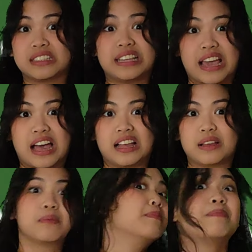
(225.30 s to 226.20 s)
Yeah,
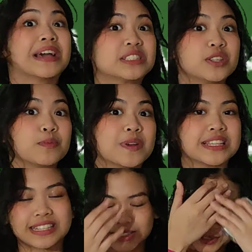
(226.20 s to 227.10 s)
back to the
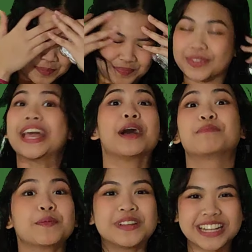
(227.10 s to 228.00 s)
present.
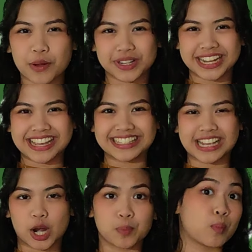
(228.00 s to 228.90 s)
People
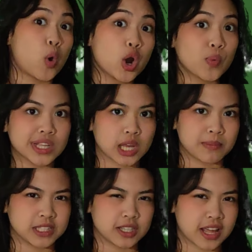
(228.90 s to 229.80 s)
nowadays are more
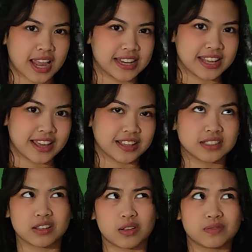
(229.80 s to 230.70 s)
welcoming to the
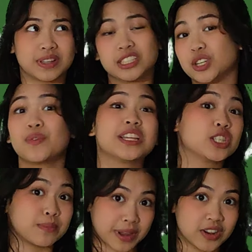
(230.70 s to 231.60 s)
ideas of
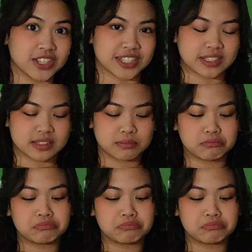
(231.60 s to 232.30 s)
interracial marriages.